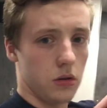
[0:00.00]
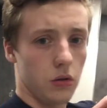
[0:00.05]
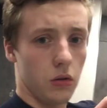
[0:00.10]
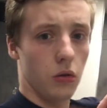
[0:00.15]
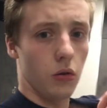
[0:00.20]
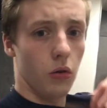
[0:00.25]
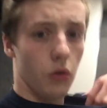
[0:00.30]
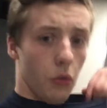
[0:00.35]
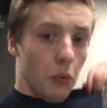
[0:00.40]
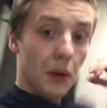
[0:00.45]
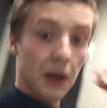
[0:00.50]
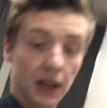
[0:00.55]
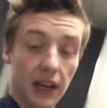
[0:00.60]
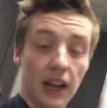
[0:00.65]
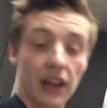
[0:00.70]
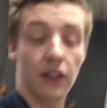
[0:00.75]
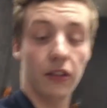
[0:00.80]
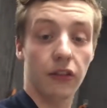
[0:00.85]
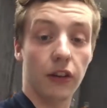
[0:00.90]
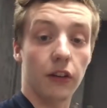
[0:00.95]
Or winner
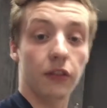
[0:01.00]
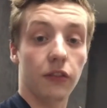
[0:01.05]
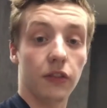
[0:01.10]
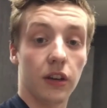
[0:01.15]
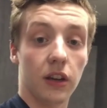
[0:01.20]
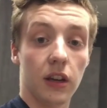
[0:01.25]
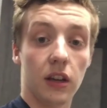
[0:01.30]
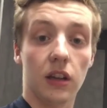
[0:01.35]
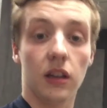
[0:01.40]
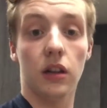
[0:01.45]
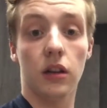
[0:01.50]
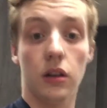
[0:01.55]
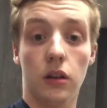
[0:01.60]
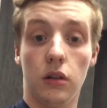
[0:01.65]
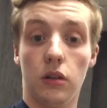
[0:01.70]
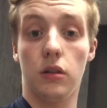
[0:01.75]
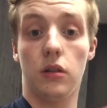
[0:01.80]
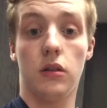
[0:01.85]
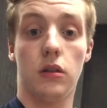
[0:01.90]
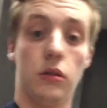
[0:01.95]
gets 50,
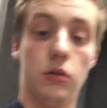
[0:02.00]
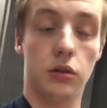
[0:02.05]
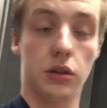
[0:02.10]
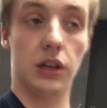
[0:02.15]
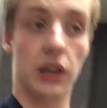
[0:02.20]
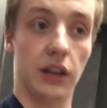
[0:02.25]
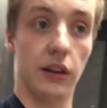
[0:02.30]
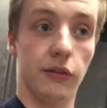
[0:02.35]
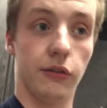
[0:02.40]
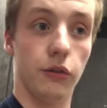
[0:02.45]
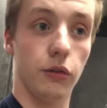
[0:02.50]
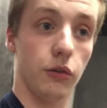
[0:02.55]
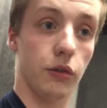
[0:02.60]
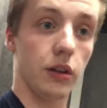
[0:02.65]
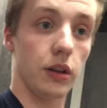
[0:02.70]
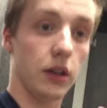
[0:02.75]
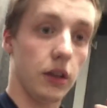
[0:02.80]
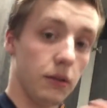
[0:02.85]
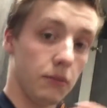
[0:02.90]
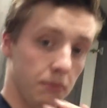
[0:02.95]
loser gets
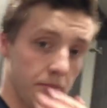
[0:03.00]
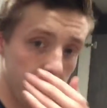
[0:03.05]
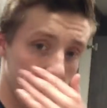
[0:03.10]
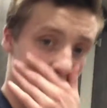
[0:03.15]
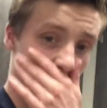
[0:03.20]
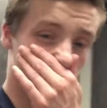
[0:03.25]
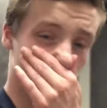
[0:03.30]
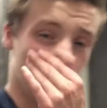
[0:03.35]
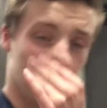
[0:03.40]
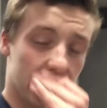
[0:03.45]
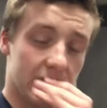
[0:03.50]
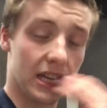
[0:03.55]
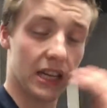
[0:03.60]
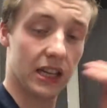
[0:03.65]
40, Mo gets